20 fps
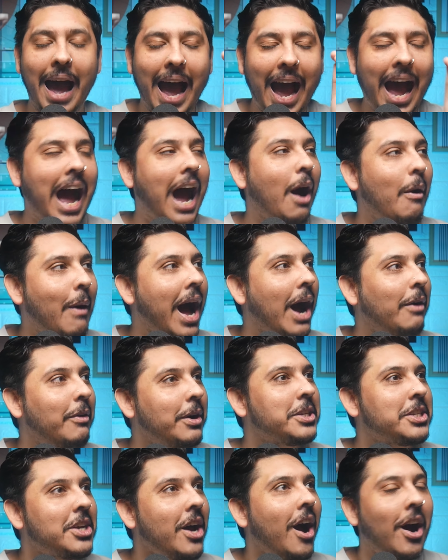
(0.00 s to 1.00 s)
How out
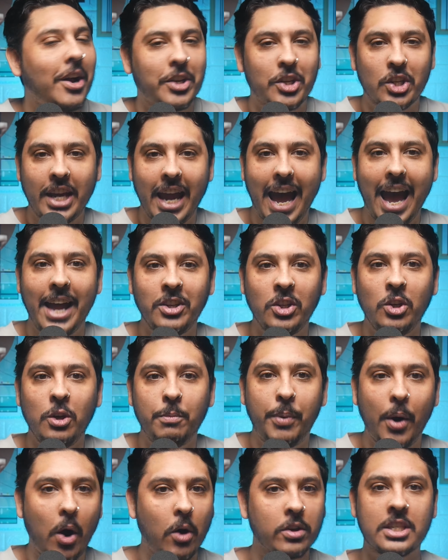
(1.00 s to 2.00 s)
of touch can you
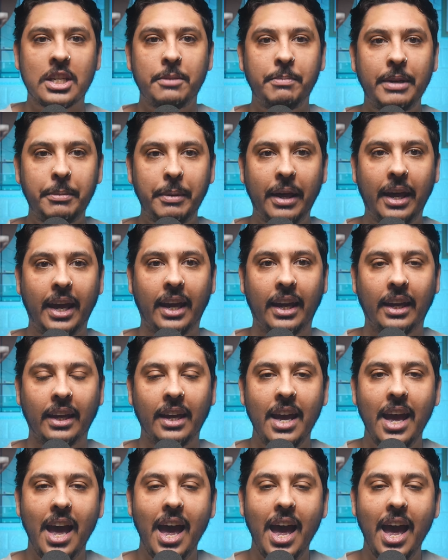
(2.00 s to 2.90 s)
possibly be?